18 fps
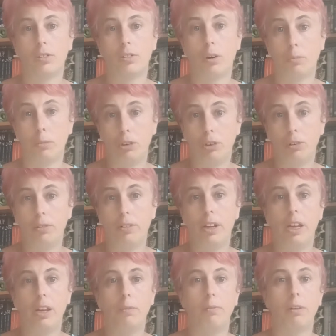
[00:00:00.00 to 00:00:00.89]

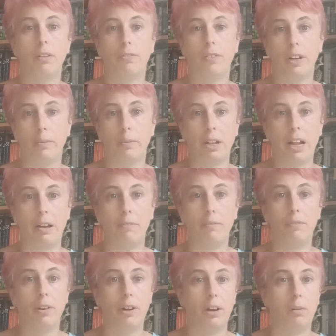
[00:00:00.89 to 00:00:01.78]
Dewey, with Philip
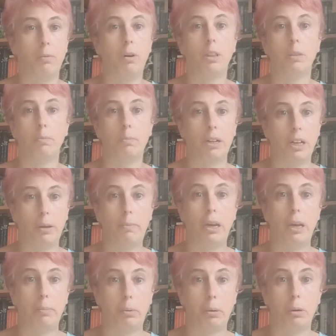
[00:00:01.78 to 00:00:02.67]
Glanville, with many
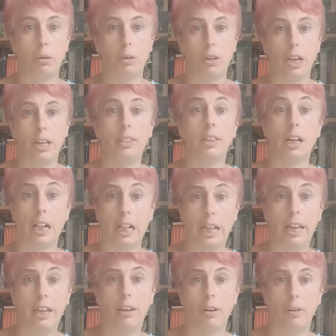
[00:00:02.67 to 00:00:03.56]
people in the
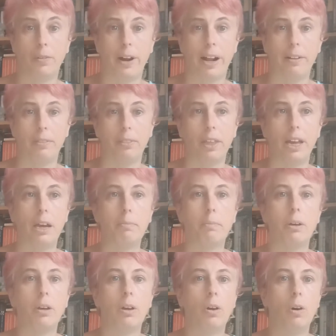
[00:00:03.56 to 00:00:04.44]
clique around them